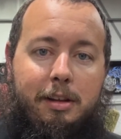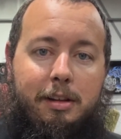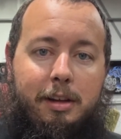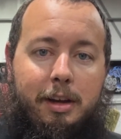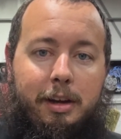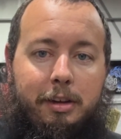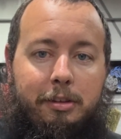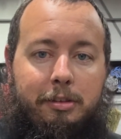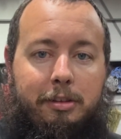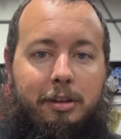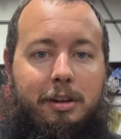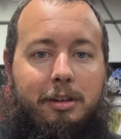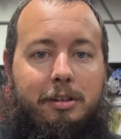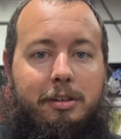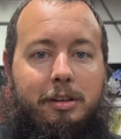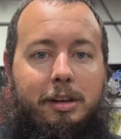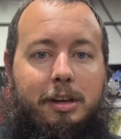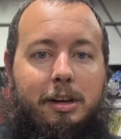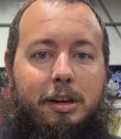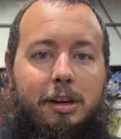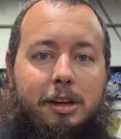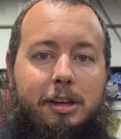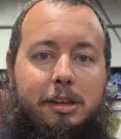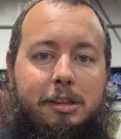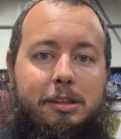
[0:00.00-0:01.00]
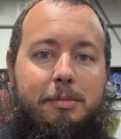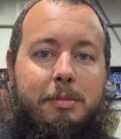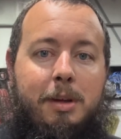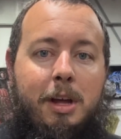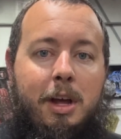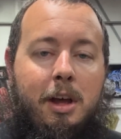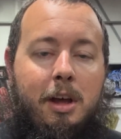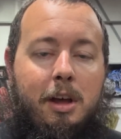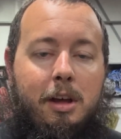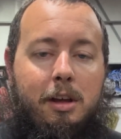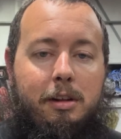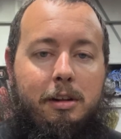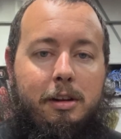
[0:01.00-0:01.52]
Like I said, to come,
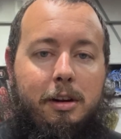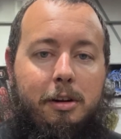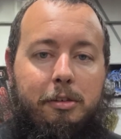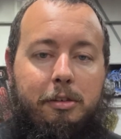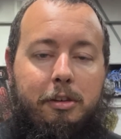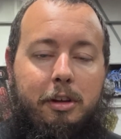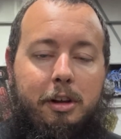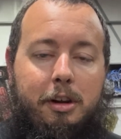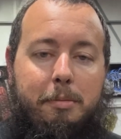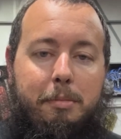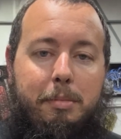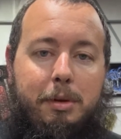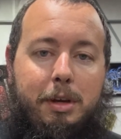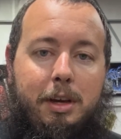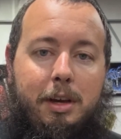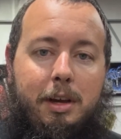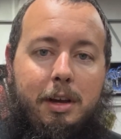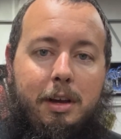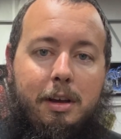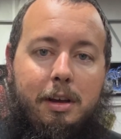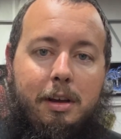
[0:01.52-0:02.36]
there's going to be